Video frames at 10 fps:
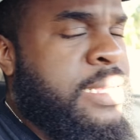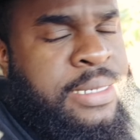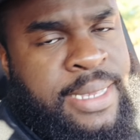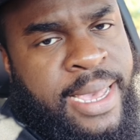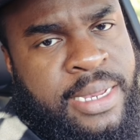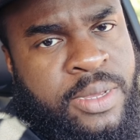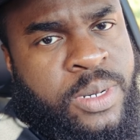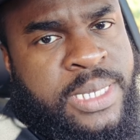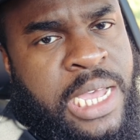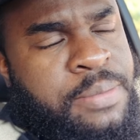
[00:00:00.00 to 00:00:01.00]
exactly on
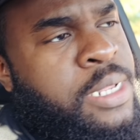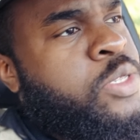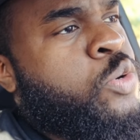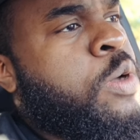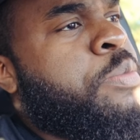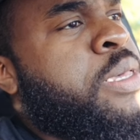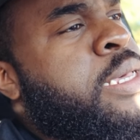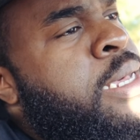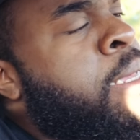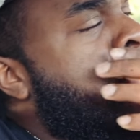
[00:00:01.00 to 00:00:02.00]
the time that I told him I'd be
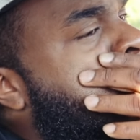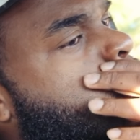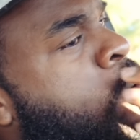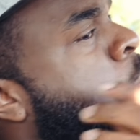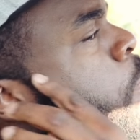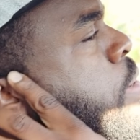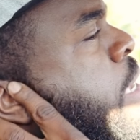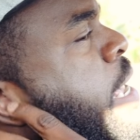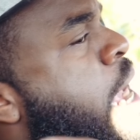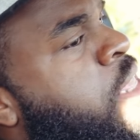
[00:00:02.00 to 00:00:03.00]
here. I told him I would be
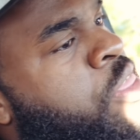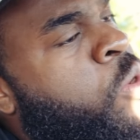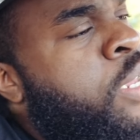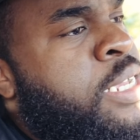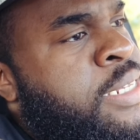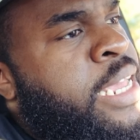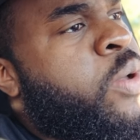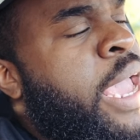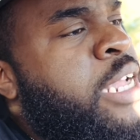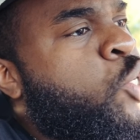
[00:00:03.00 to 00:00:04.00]
here 8.30, it's
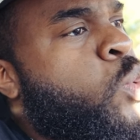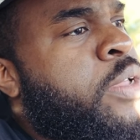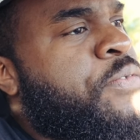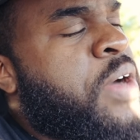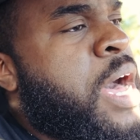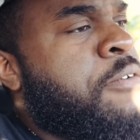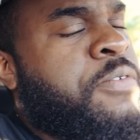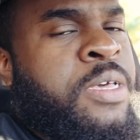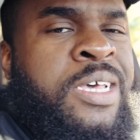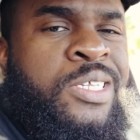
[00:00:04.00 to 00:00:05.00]
now
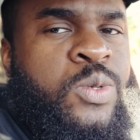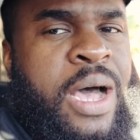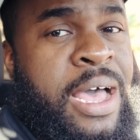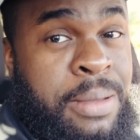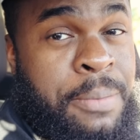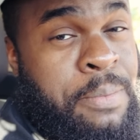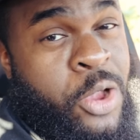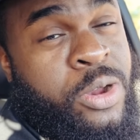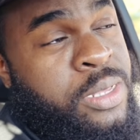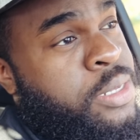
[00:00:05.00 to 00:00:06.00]
8.25, so I, I'm
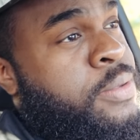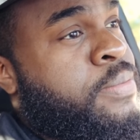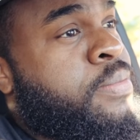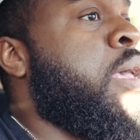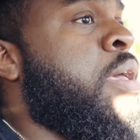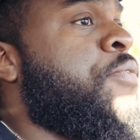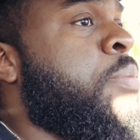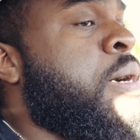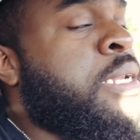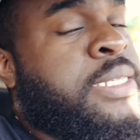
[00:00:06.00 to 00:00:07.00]
early. And
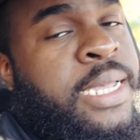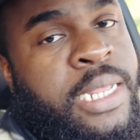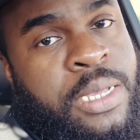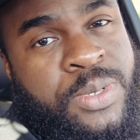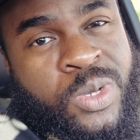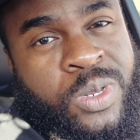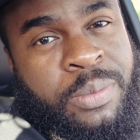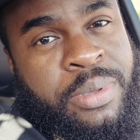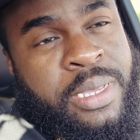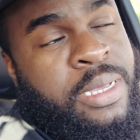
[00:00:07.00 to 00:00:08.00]
from my understanding, he was going
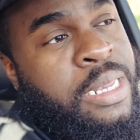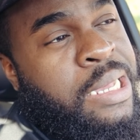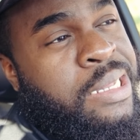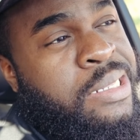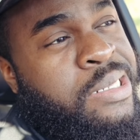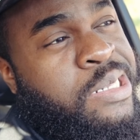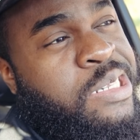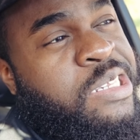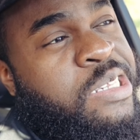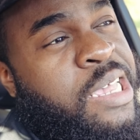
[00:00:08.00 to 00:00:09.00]
to be here like
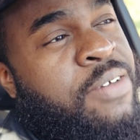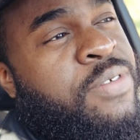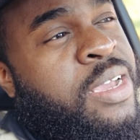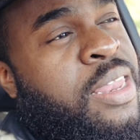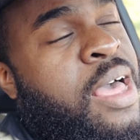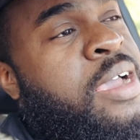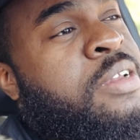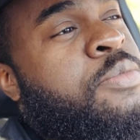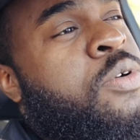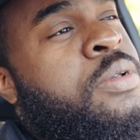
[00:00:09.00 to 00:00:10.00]
7 o'clock in
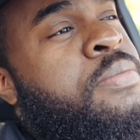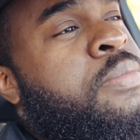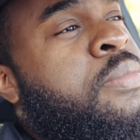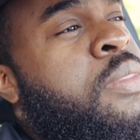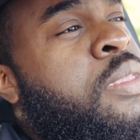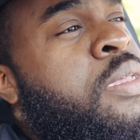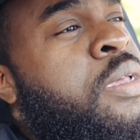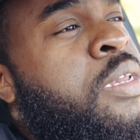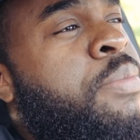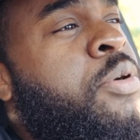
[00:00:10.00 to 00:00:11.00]
the morning.
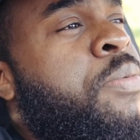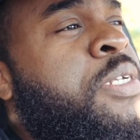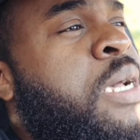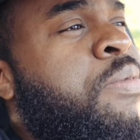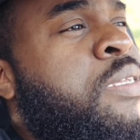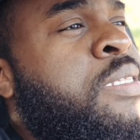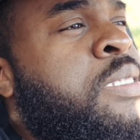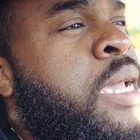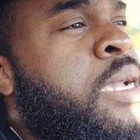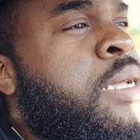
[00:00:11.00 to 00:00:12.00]
The barbershop
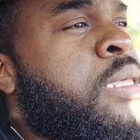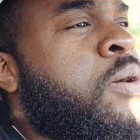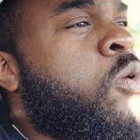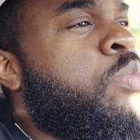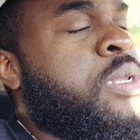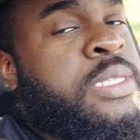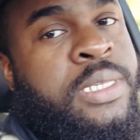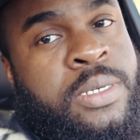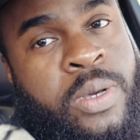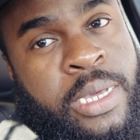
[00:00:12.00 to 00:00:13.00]
doesn't technically open
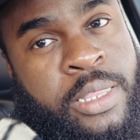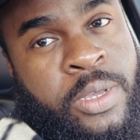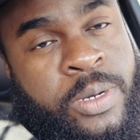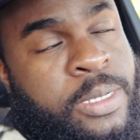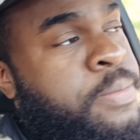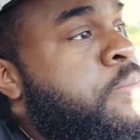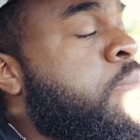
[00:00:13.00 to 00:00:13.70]
until 8.30,